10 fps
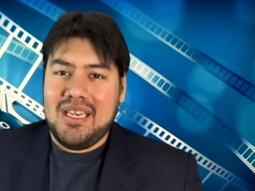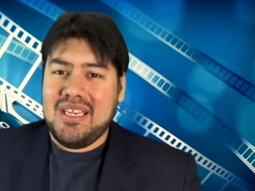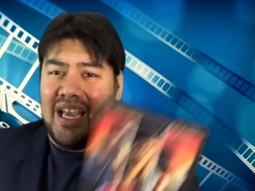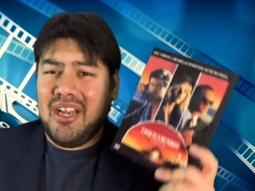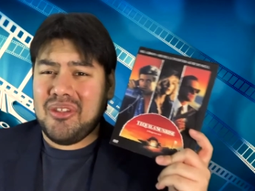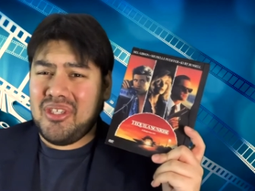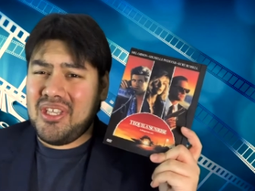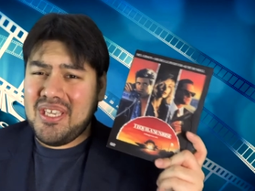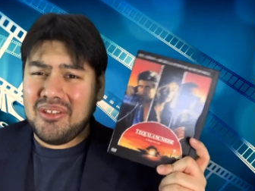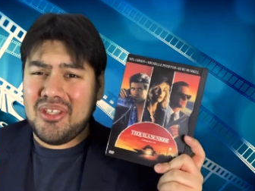Now,
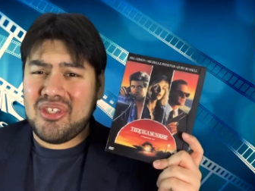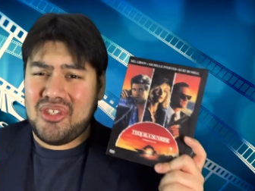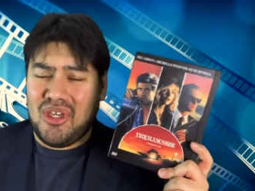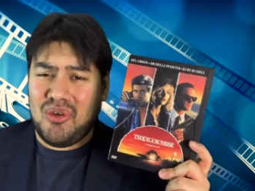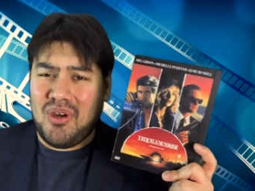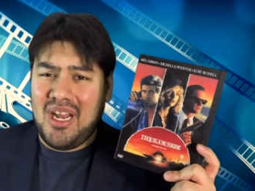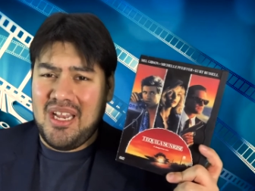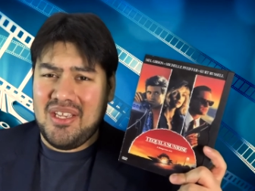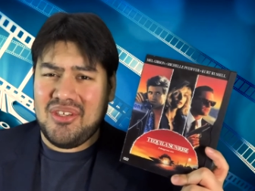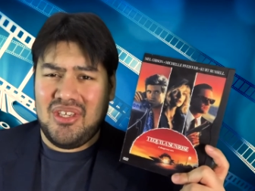Tequila
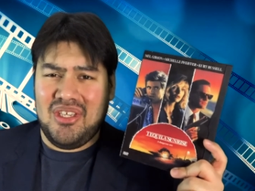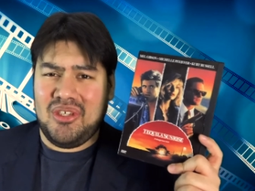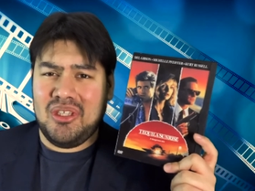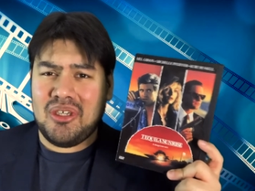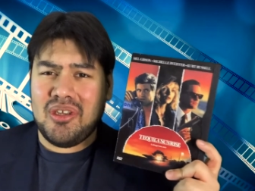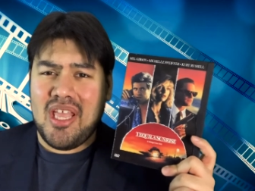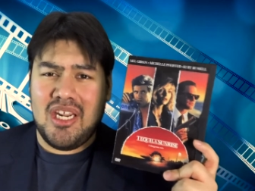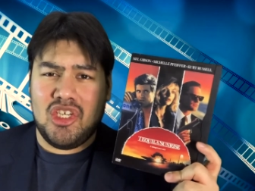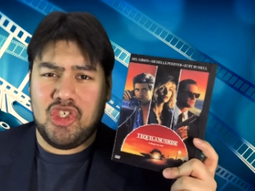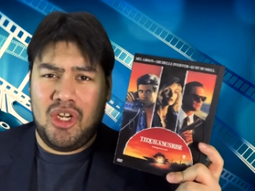Sunrise is a little
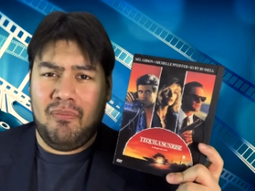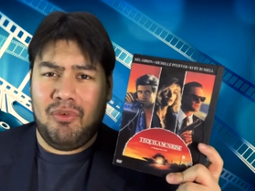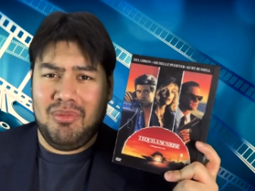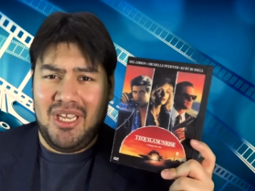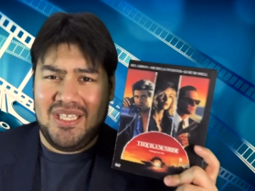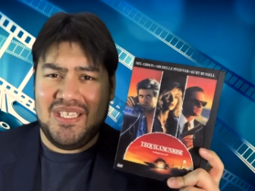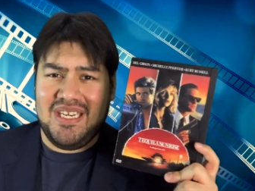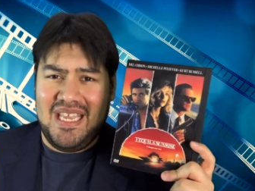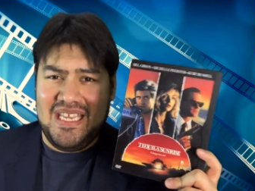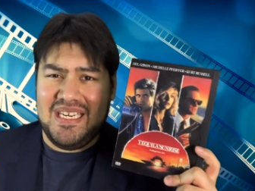hidden gem from
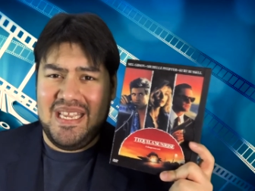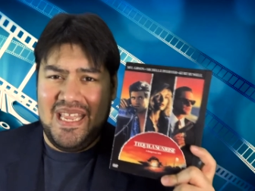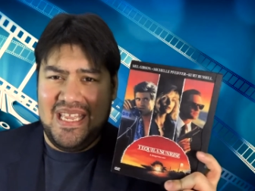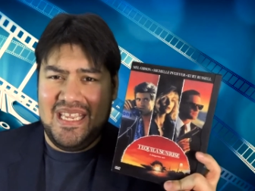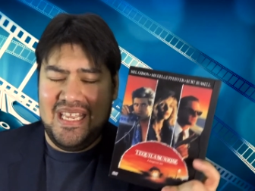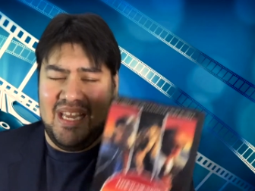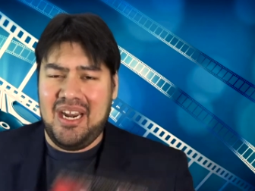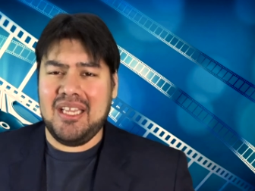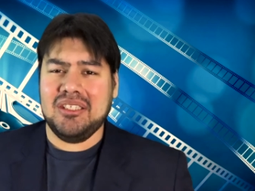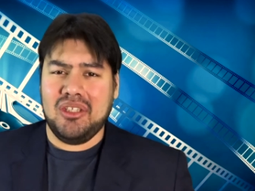1988, and
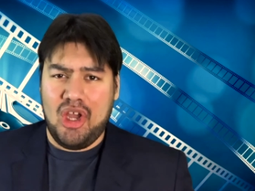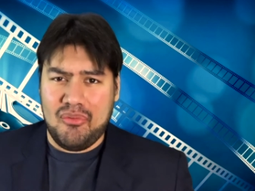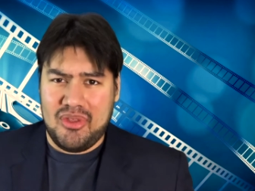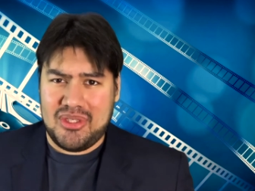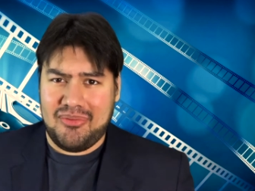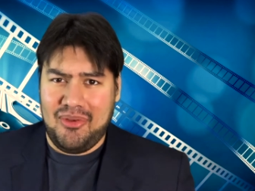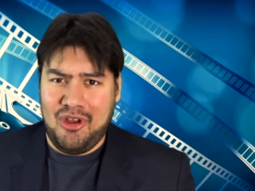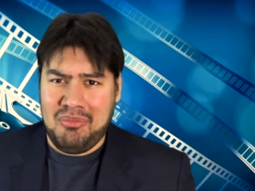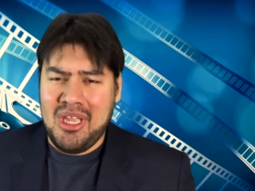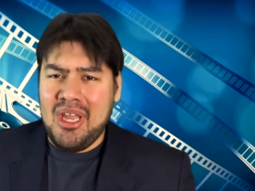I love this
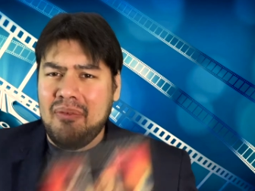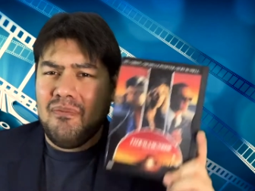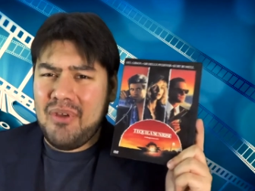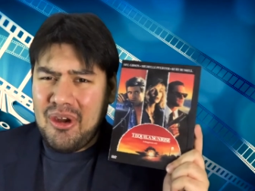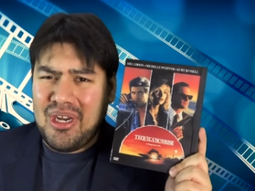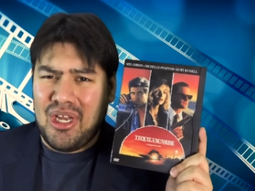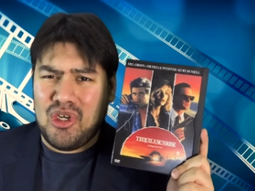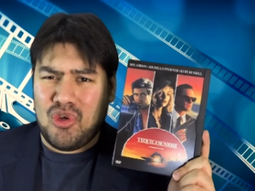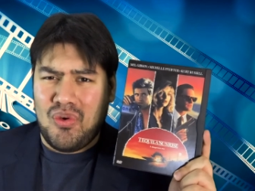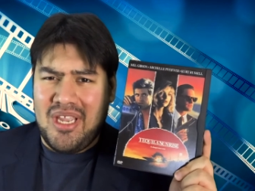film. Very
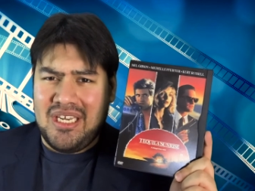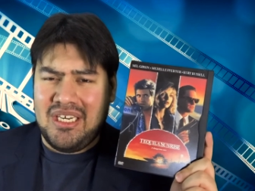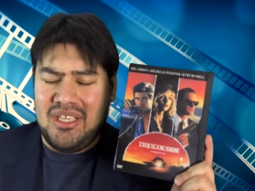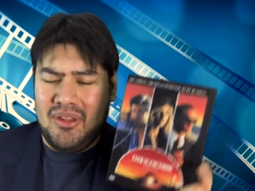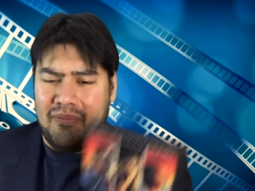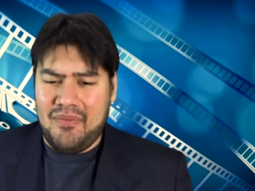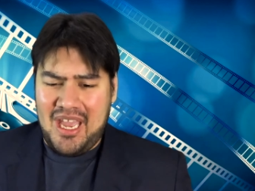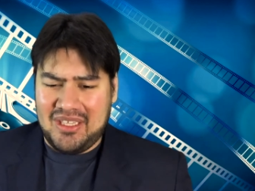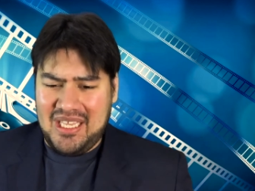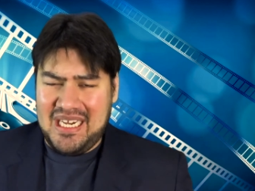underrated in the
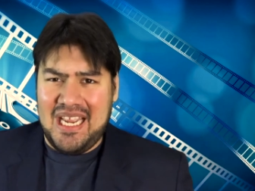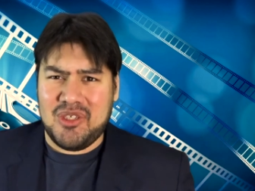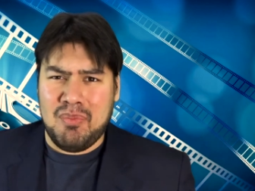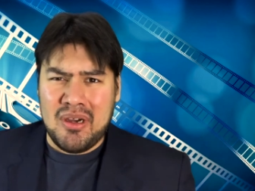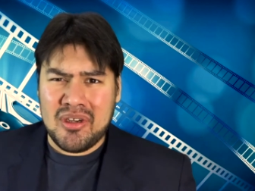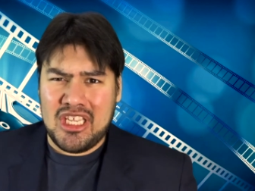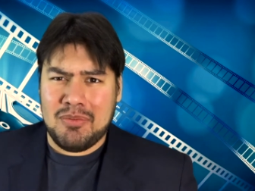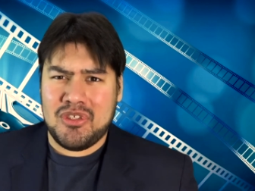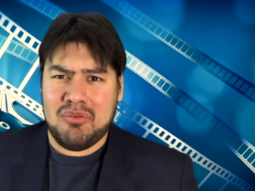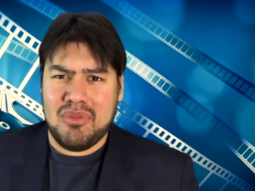fact that it has Mel
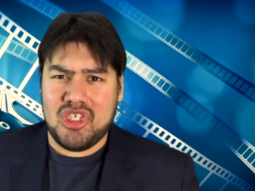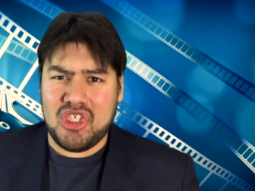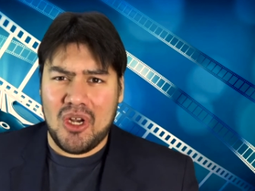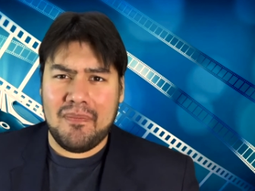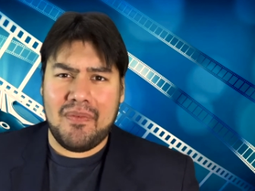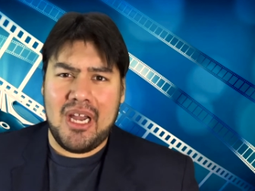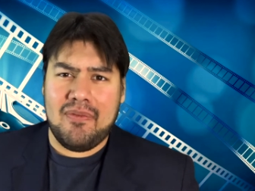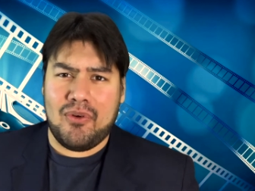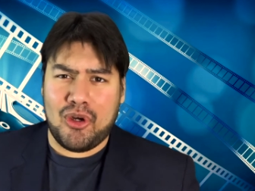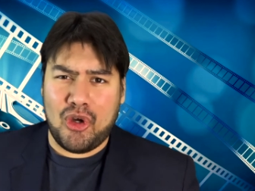Gibson, Michelle
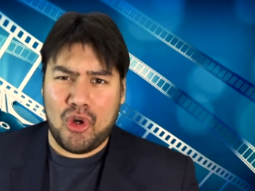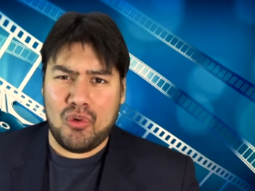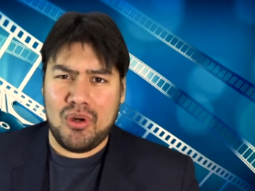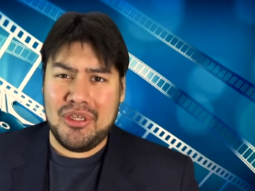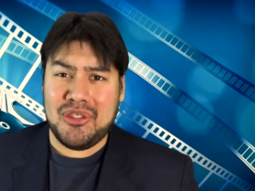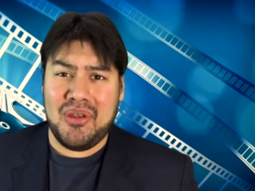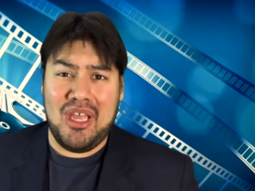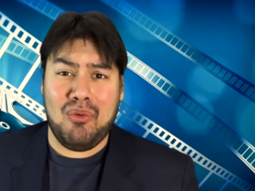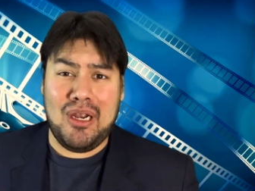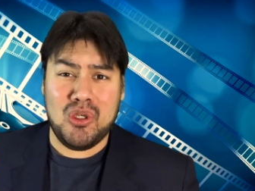Pfeiffer, Kurt Russell,
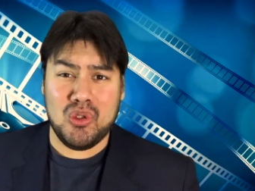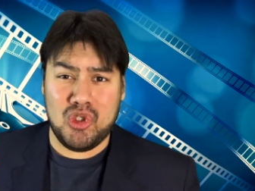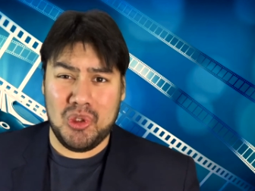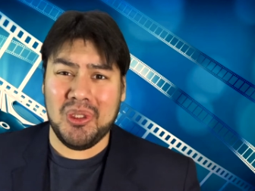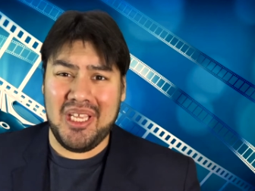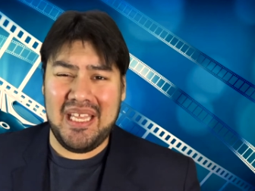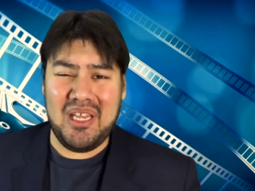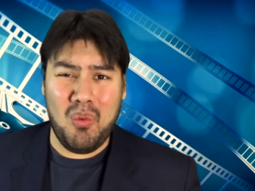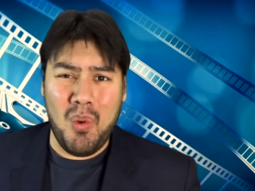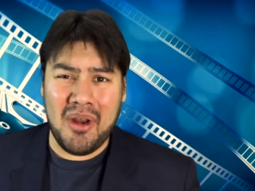and Raul Julia
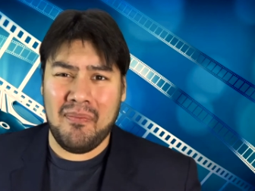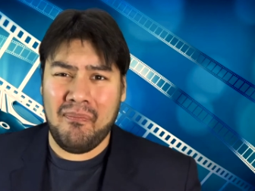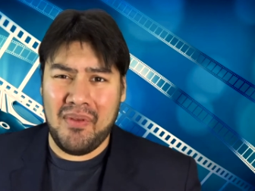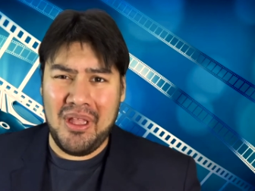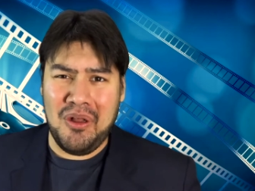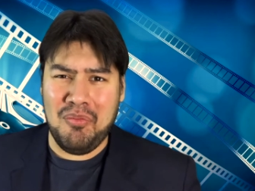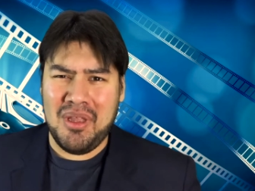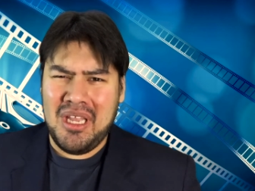in one film